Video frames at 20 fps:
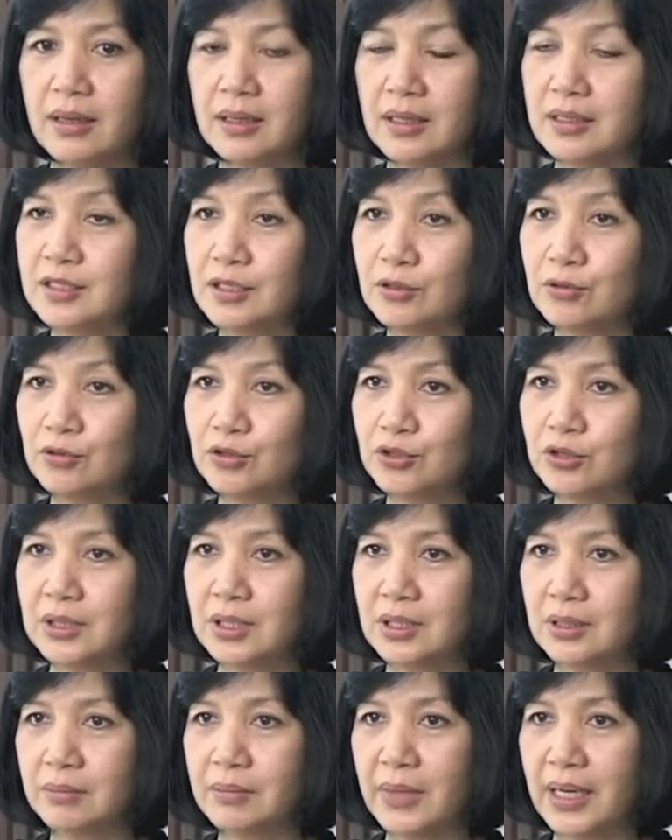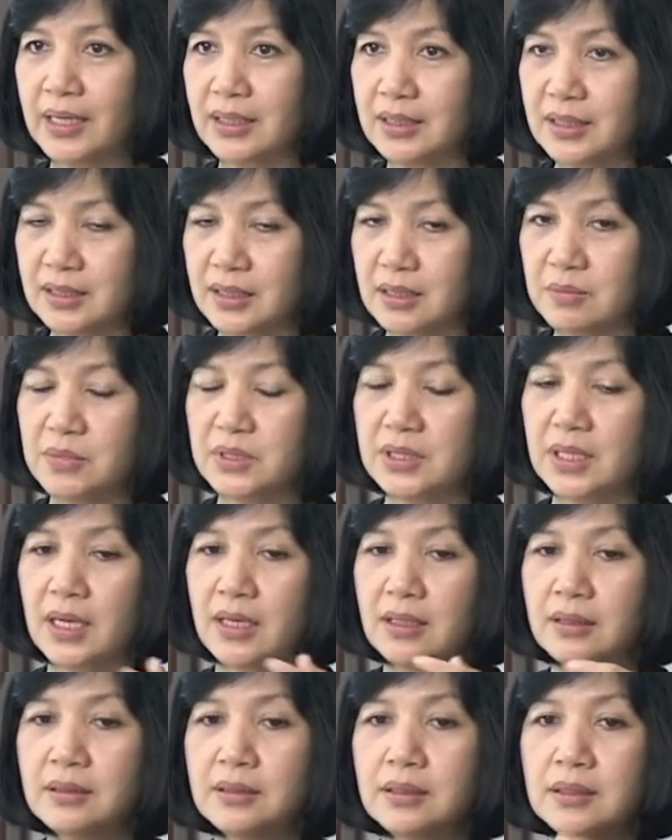institutional mechanisms
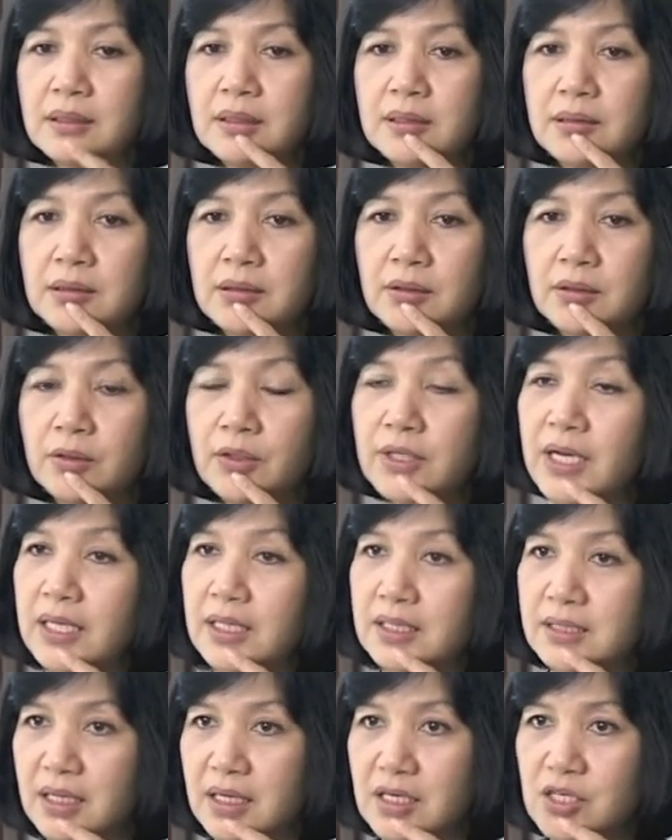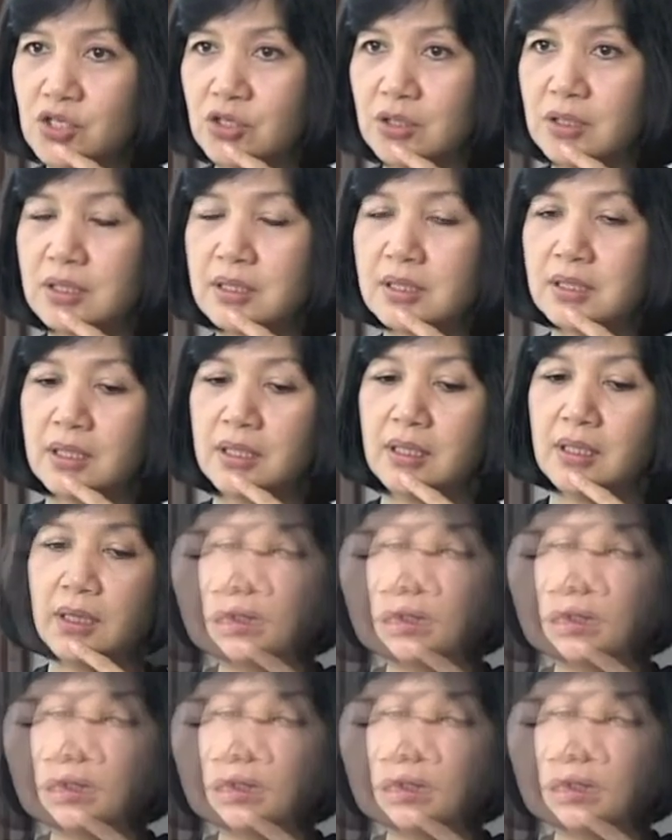and uh, organizations.